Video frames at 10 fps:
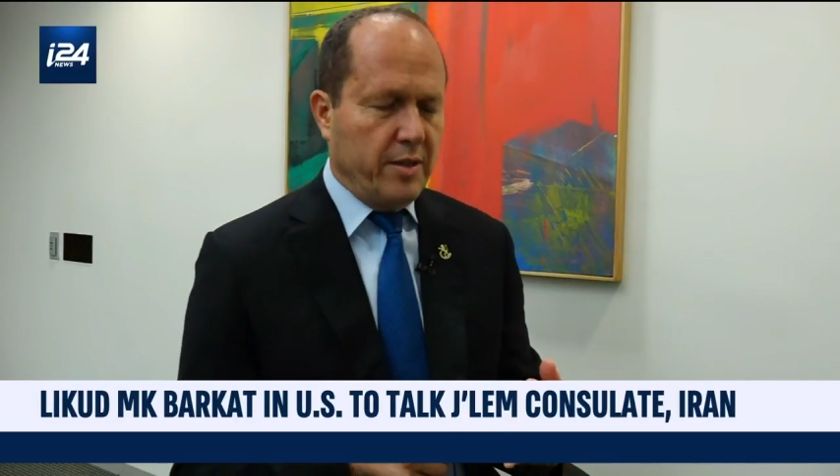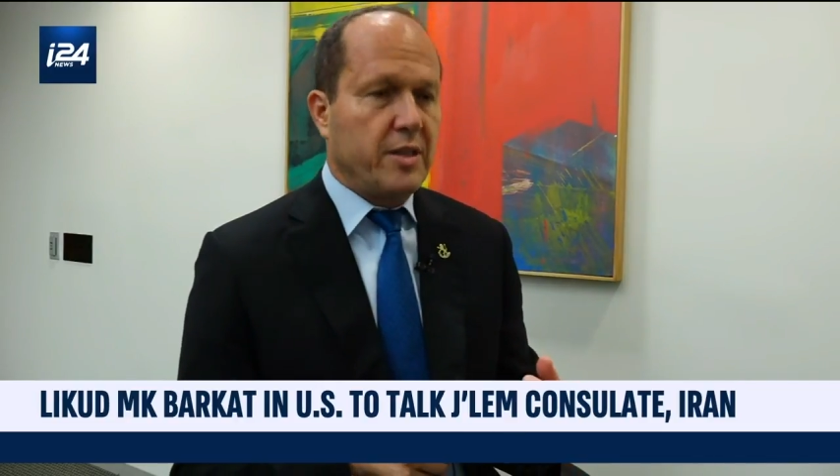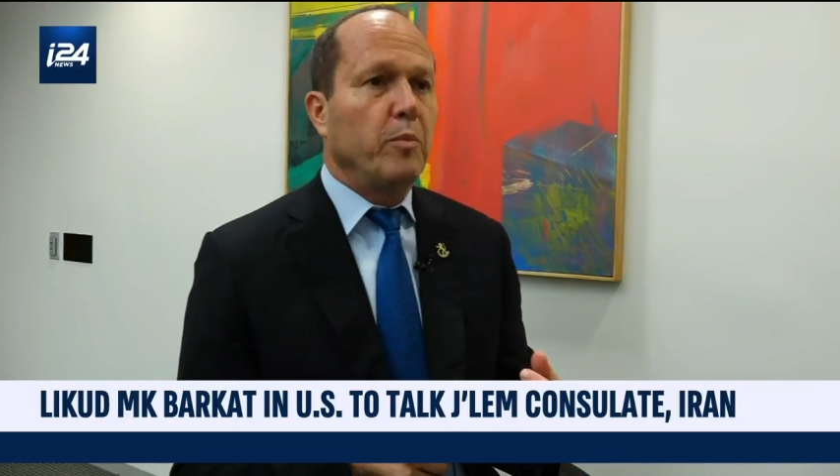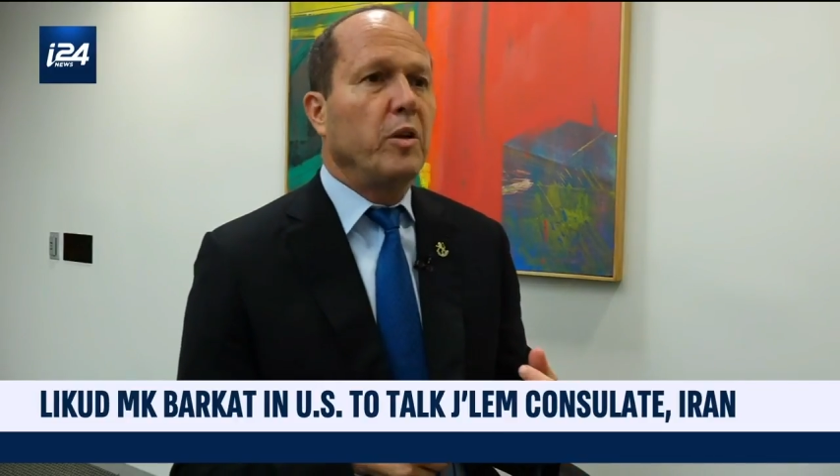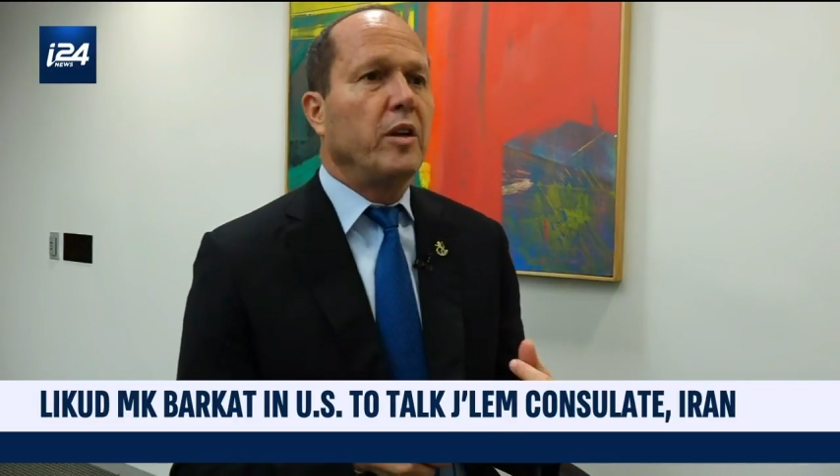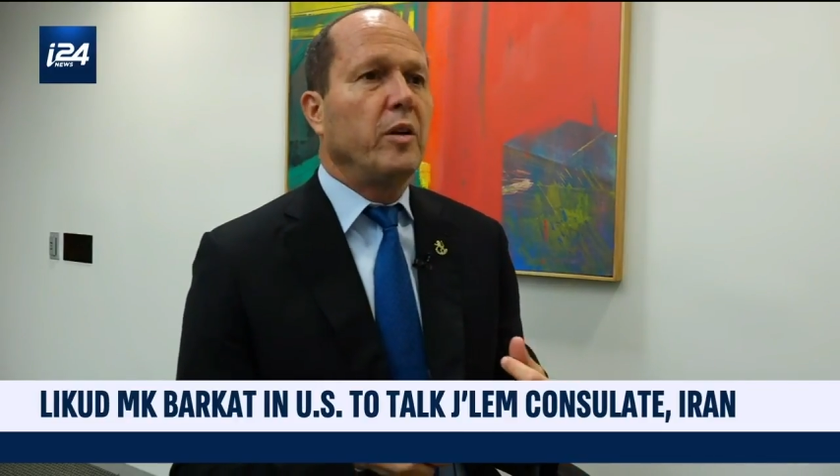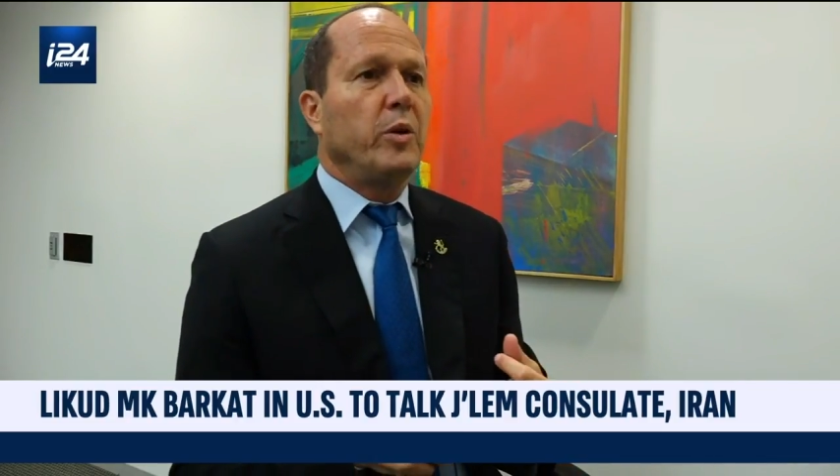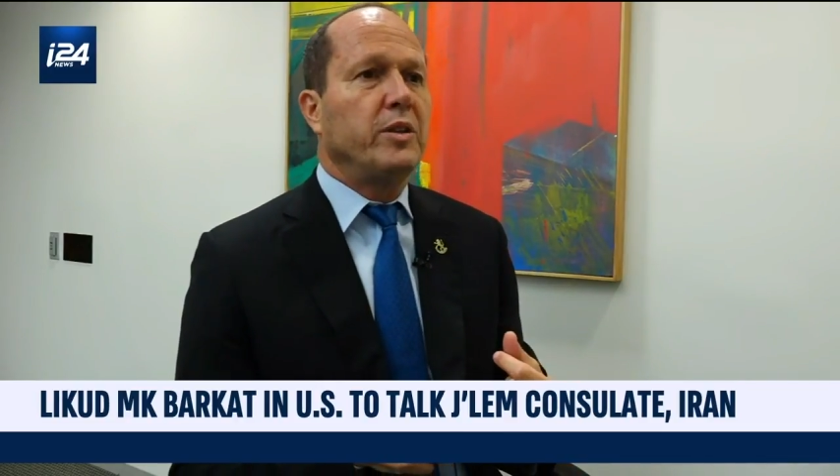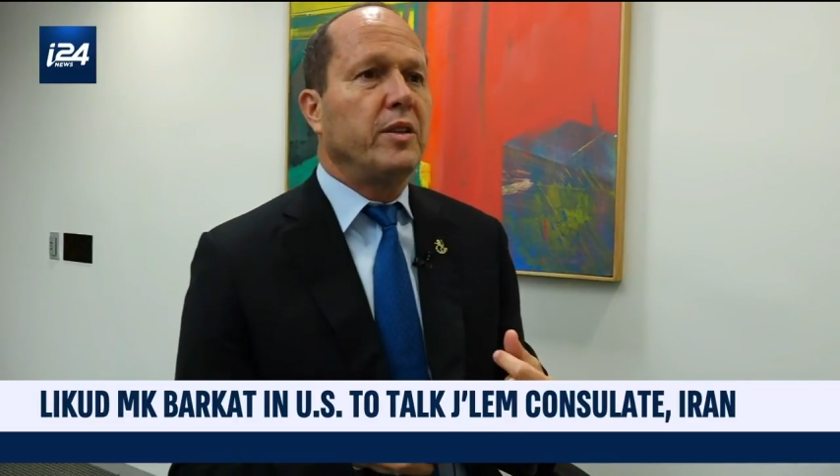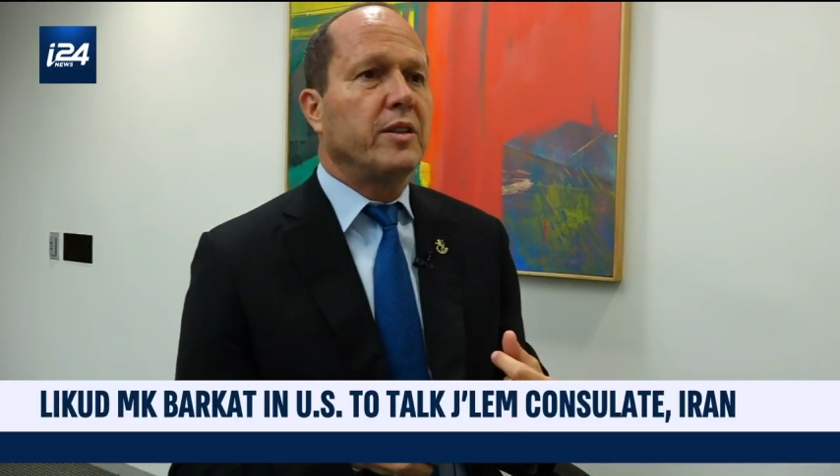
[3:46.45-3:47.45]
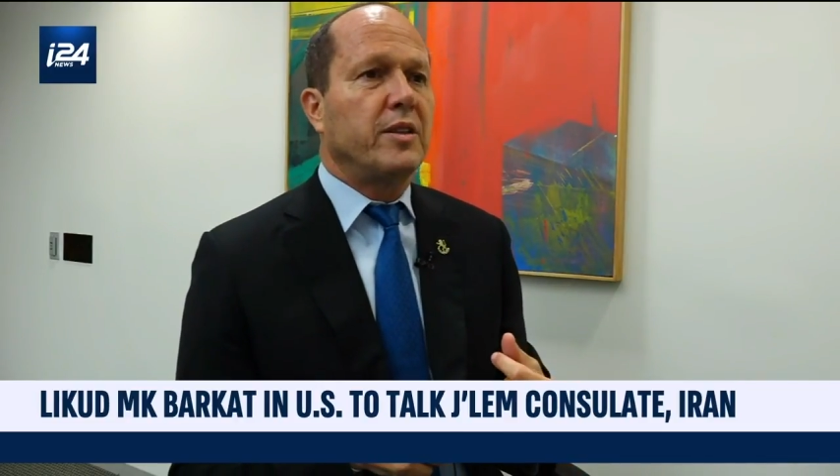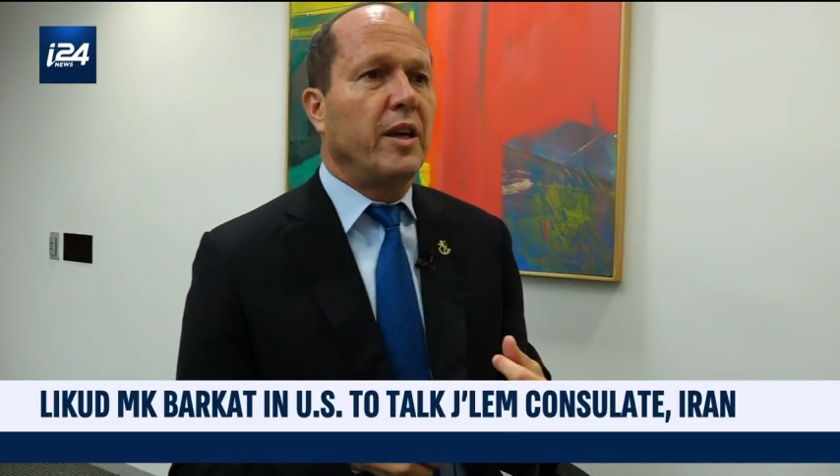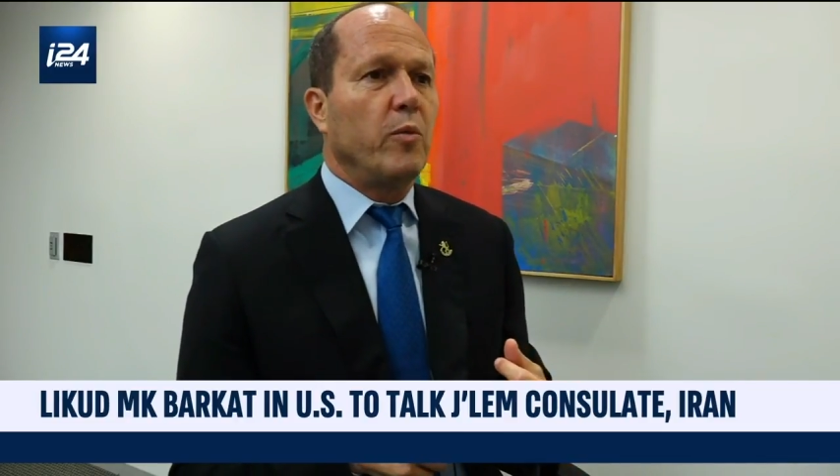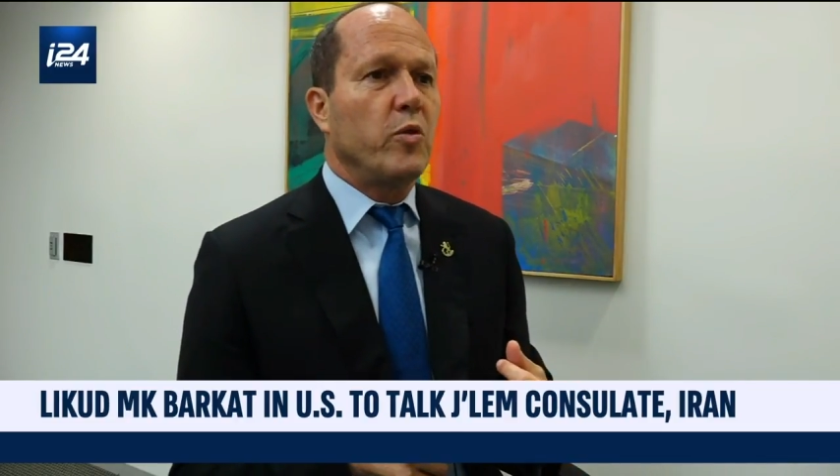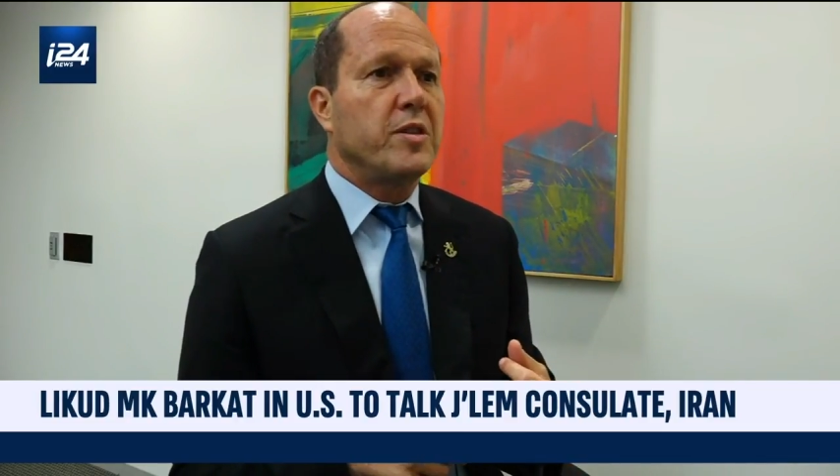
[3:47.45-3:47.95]
Similarly, we did the
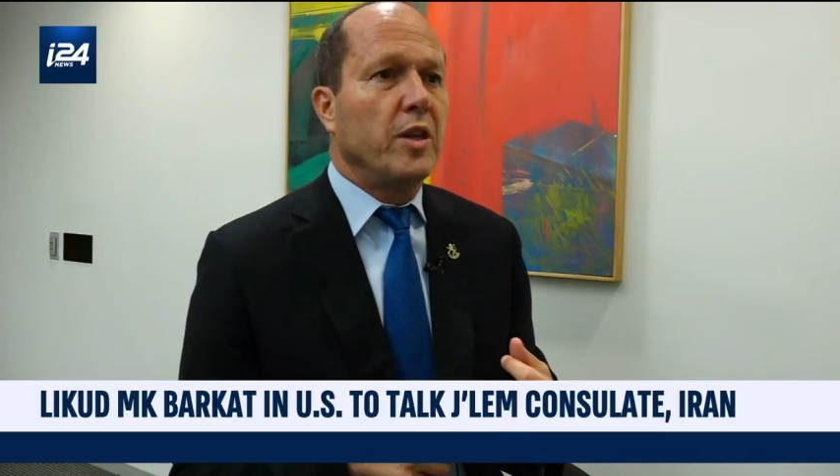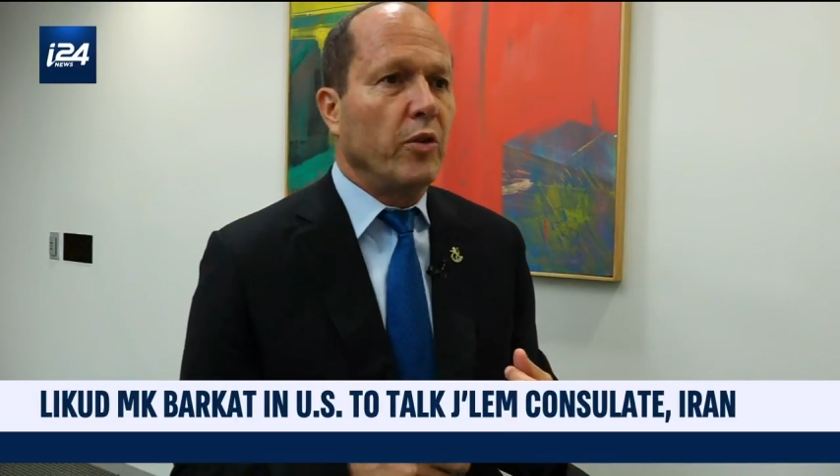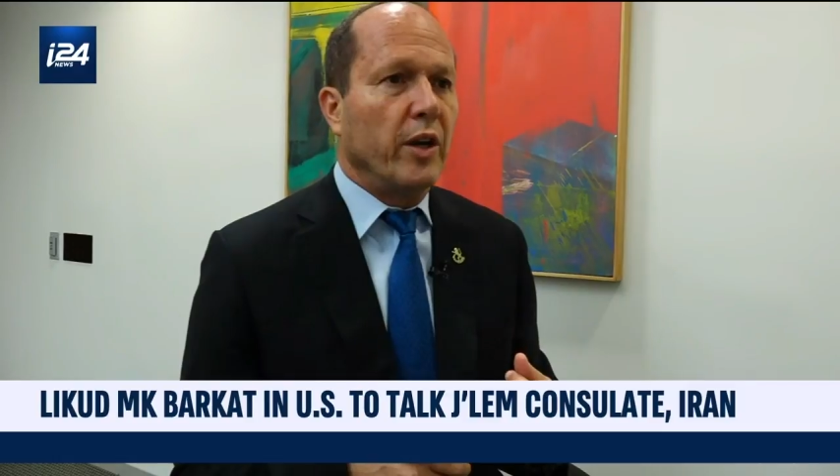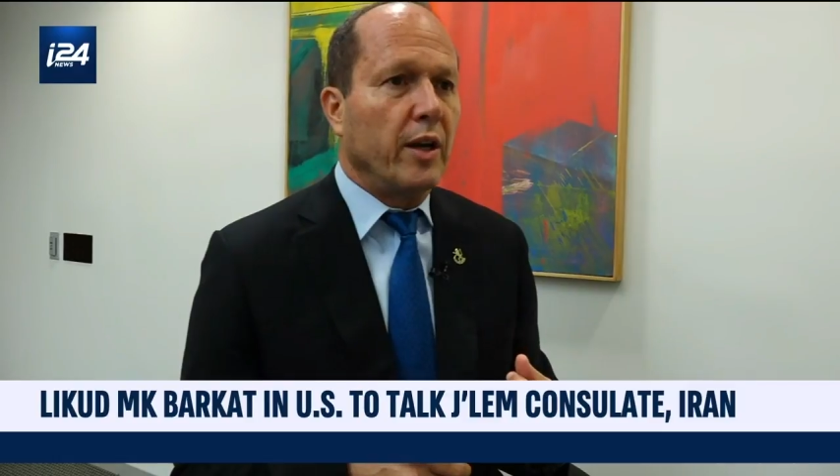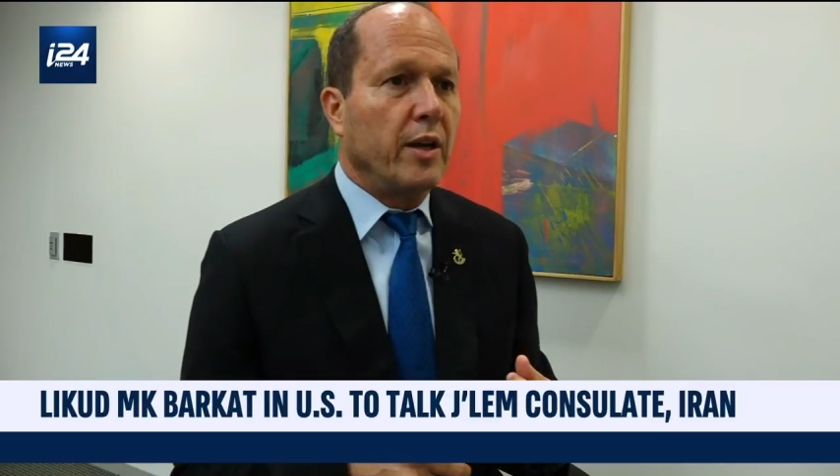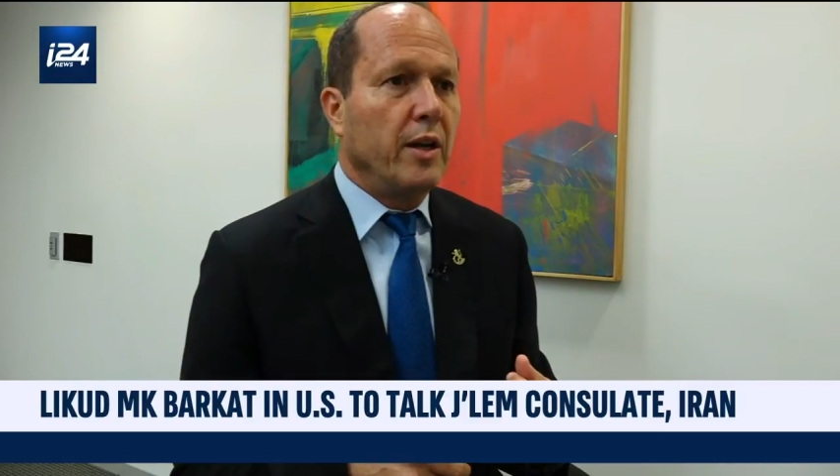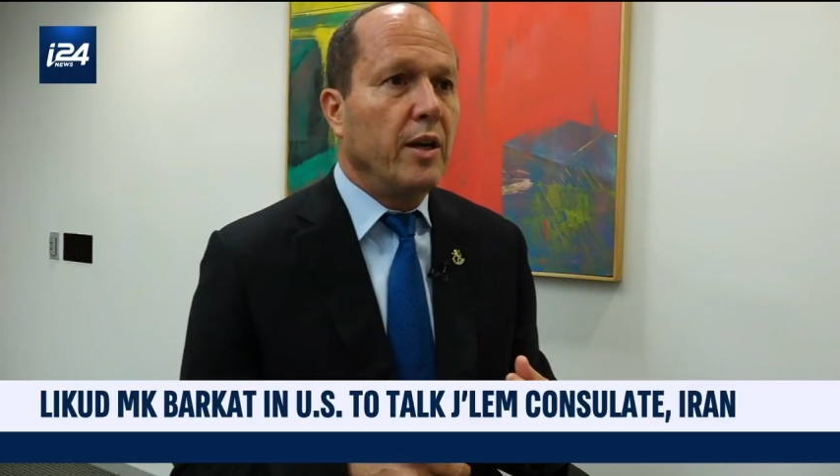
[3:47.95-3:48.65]
same with Syria.